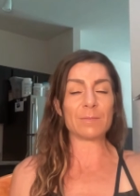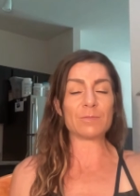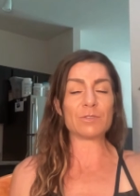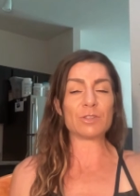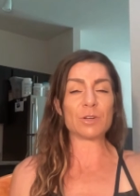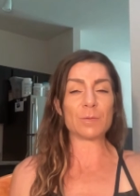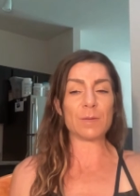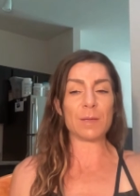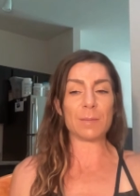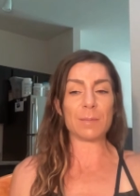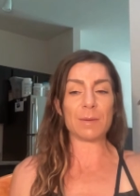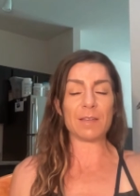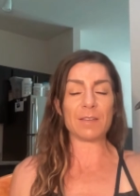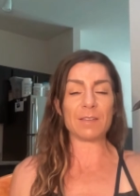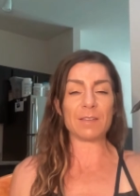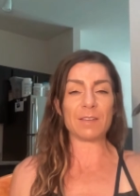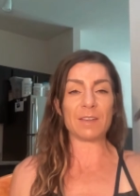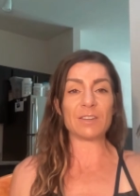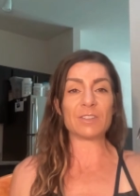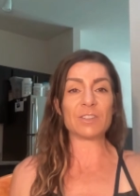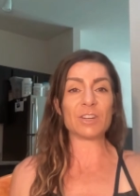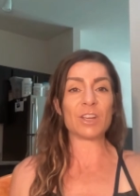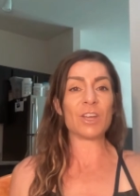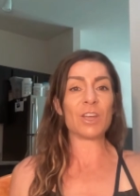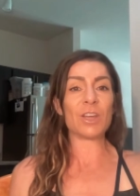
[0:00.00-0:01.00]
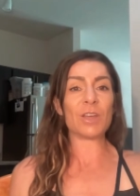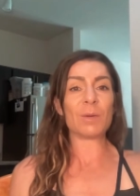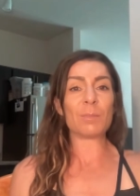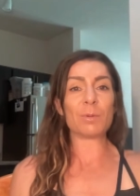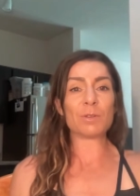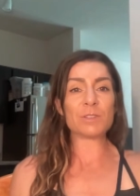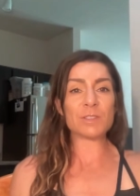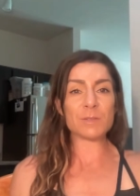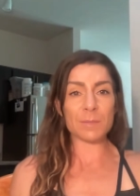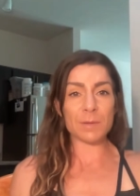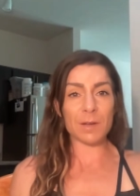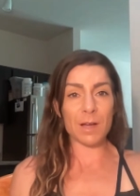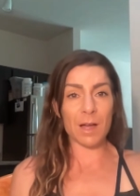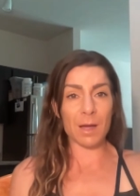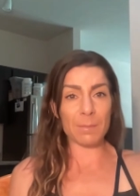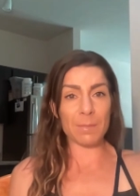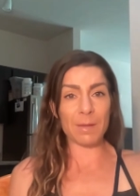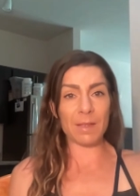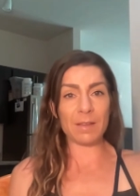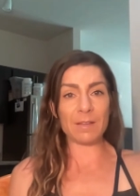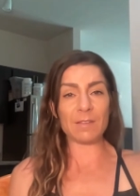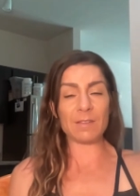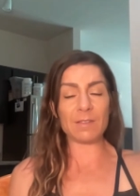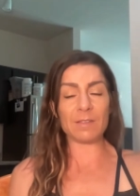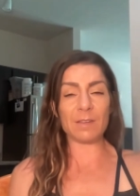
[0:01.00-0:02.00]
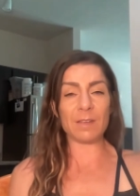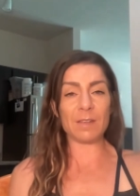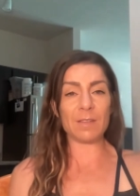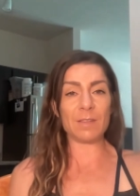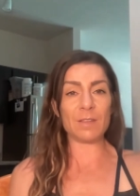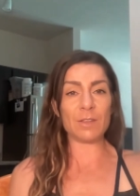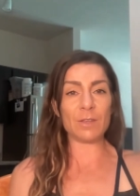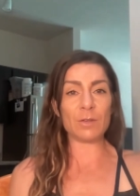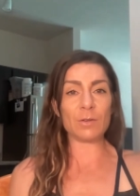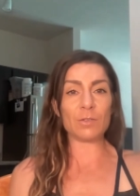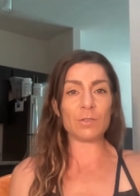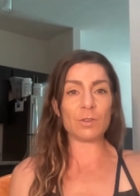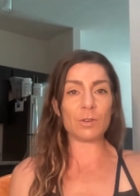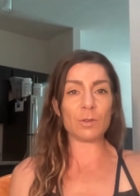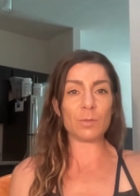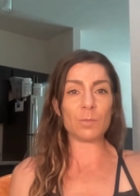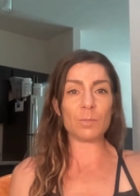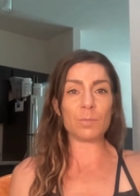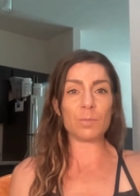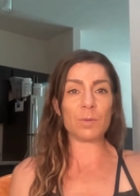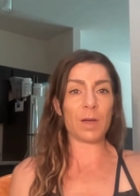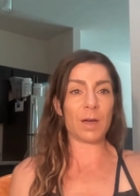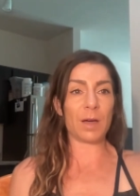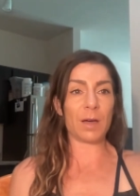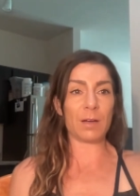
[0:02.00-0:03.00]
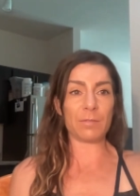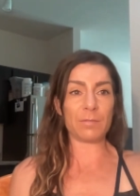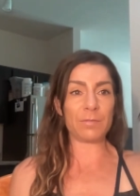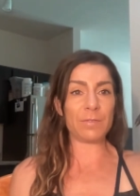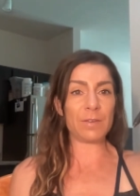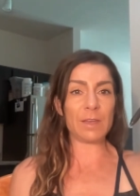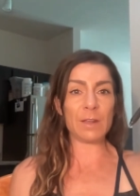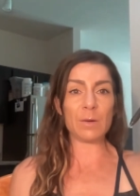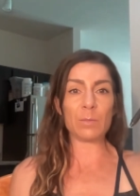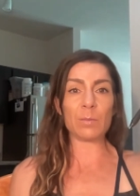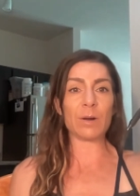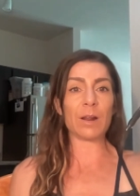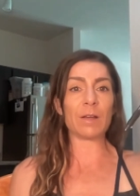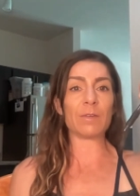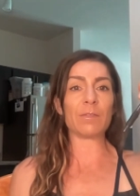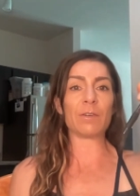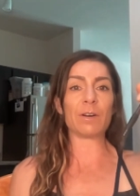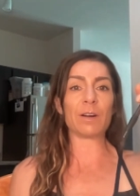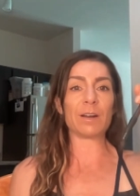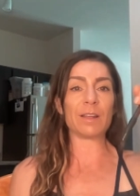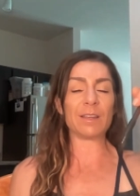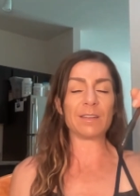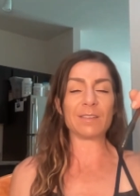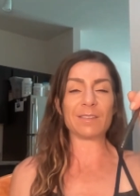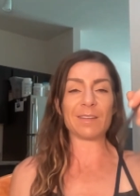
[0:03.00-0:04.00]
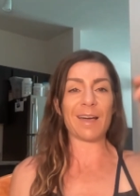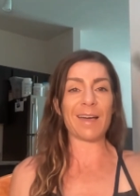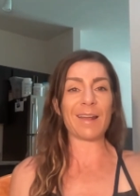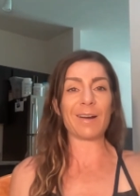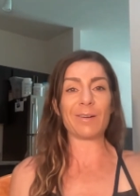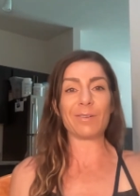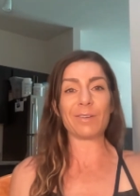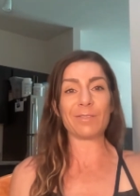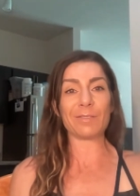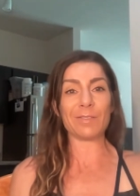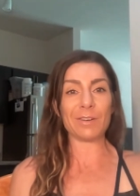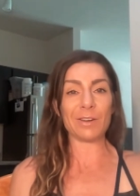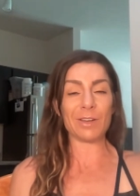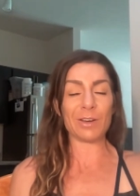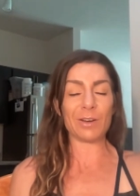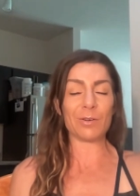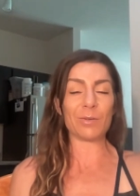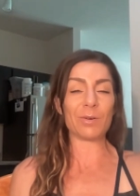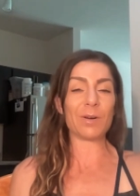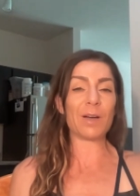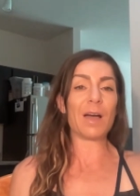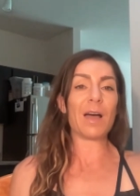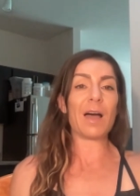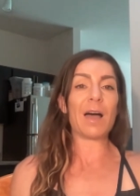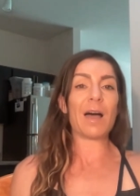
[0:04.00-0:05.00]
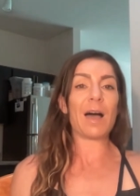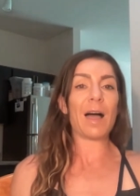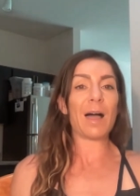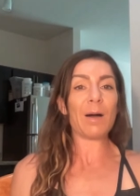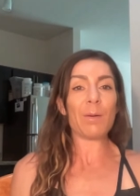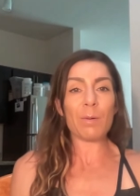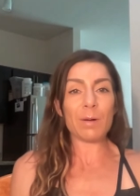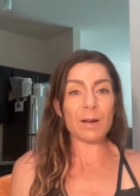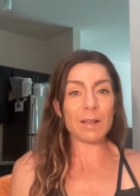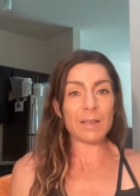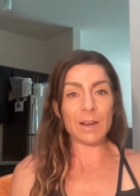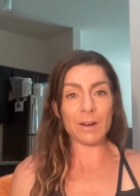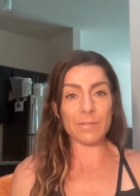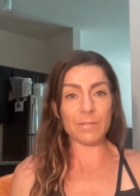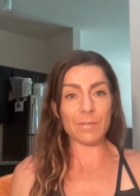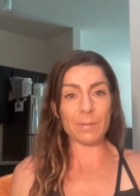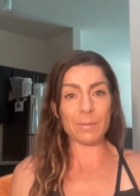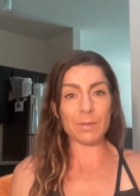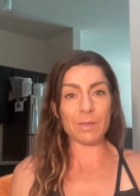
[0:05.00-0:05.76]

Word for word: shoot me a message, put some comments in the YouTube uh, feed, whatever it is. I don't even know. I want to hear from